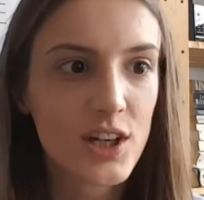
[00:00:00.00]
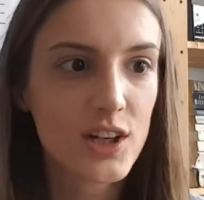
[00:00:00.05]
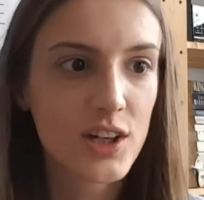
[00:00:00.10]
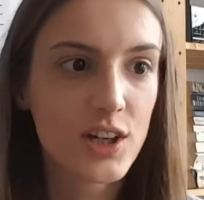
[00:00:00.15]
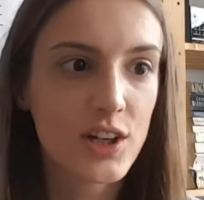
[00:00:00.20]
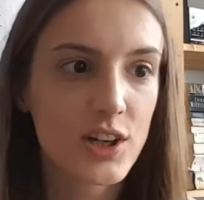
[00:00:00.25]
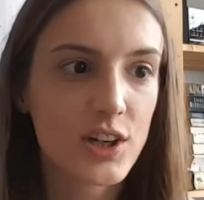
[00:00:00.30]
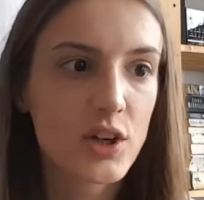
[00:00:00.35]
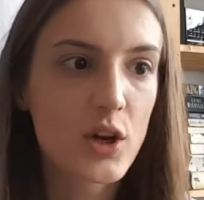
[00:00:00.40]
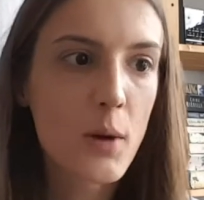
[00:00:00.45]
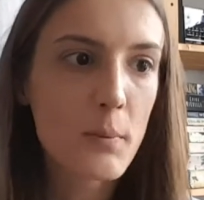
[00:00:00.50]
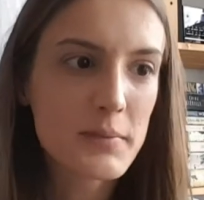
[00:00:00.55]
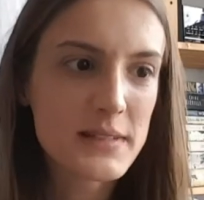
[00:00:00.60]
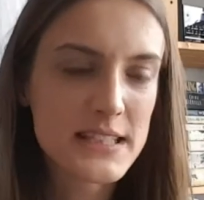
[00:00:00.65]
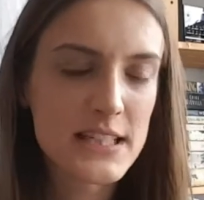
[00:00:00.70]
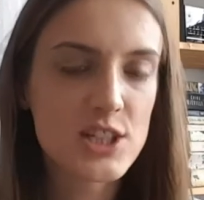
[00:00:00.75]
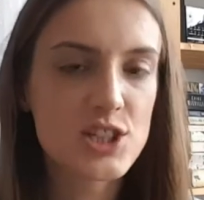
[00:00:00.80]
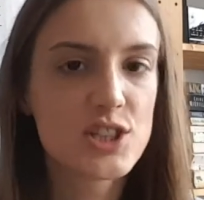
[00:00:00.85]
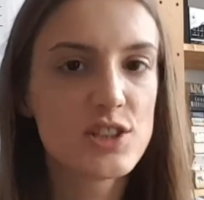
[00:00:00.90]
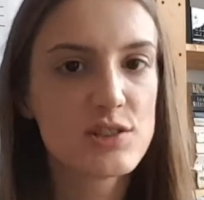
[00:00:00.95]
you know,
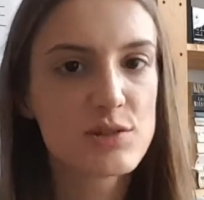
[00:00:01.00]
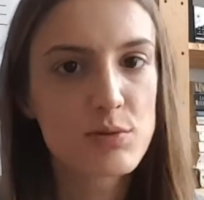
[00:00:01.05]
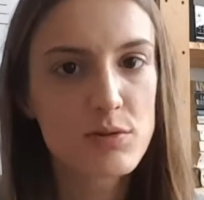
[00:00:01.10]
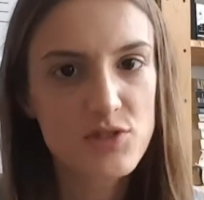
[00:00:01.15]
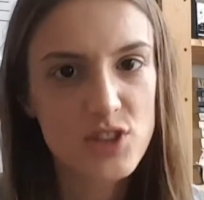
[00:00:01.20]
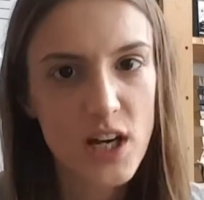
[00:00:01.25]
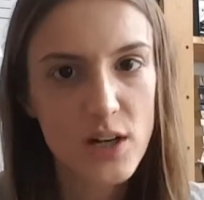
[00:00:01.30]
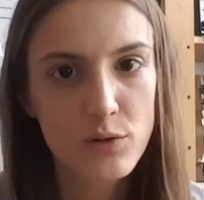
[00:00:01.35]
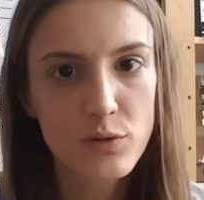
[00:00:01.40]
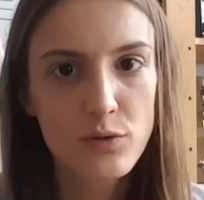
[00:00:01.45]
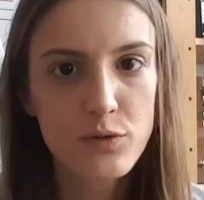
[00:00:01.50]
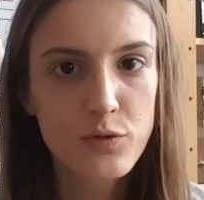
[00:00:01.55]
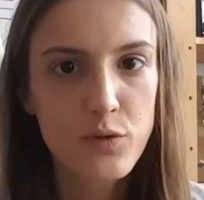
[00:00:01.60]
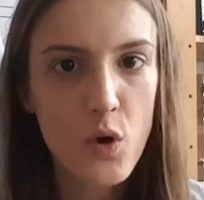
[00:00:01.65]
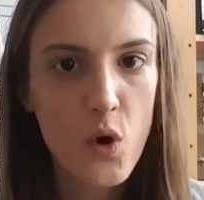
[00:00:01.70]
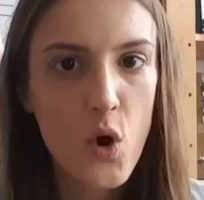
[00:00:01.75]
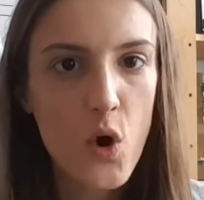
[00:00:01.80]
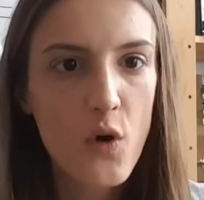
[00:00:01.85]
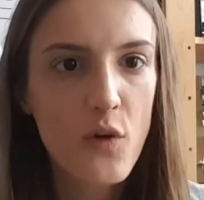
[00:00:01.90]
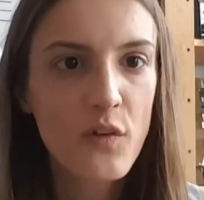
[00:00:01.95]
competitions with Channel
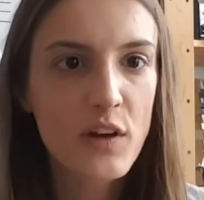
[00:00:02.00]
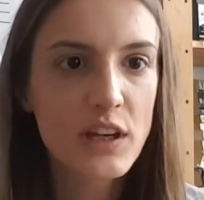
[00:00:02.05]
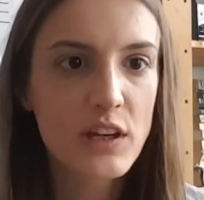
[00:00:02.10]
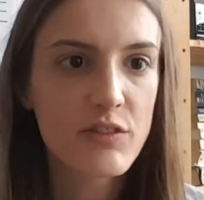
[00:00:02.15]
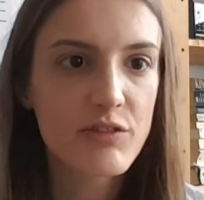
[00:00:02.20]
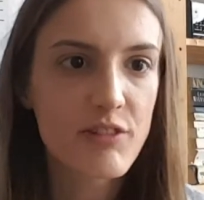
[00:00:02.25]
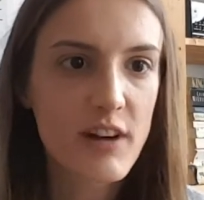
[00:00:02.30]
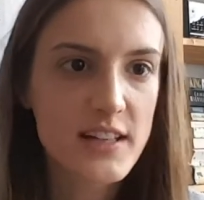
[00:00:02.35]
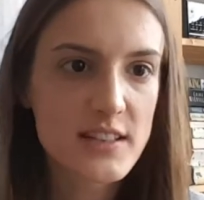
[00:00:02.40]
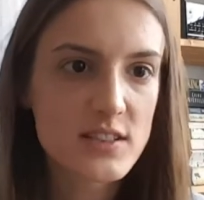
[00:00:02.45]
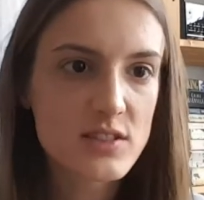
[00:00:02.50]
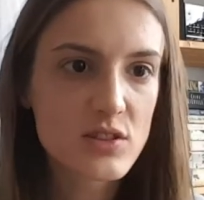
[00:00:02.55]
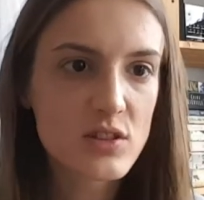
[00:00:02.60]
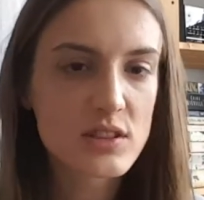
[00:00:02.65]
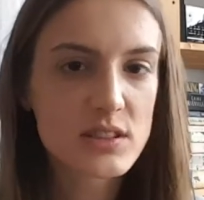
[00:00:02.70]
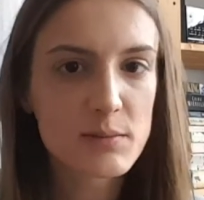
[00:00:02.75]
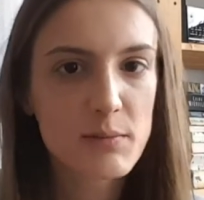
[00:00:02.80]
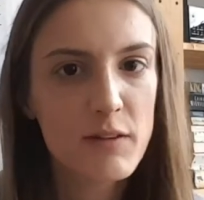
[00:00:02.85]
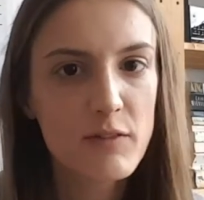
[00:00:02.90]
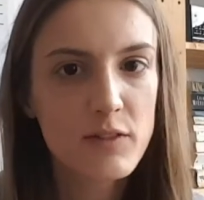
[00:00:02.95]
4, and your friend has got
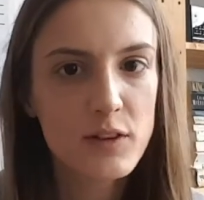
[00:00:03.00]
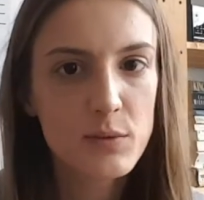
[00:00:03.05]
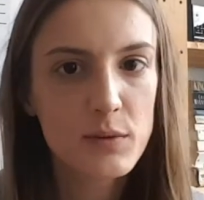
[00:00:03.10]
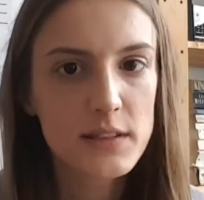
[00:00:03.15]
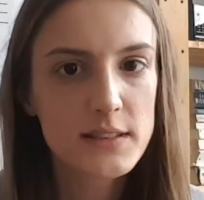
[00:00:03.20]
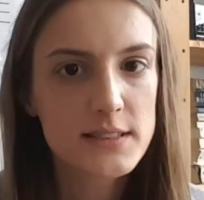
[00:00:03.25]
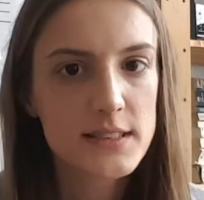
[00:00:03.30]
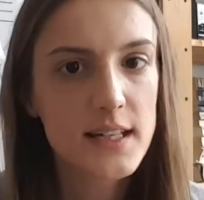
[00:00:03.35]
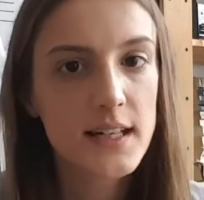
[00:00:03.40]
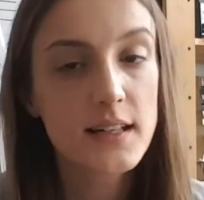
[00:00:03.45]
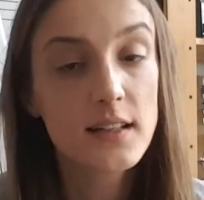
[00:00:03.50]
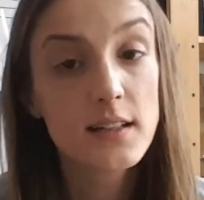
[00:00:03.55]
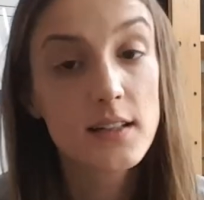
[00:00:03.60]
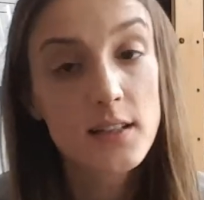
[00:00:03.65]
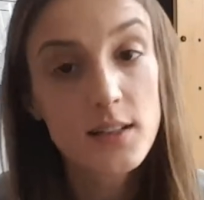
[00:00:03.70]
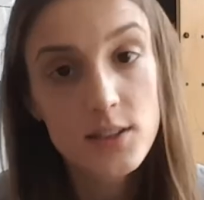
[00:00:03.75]
some influencing,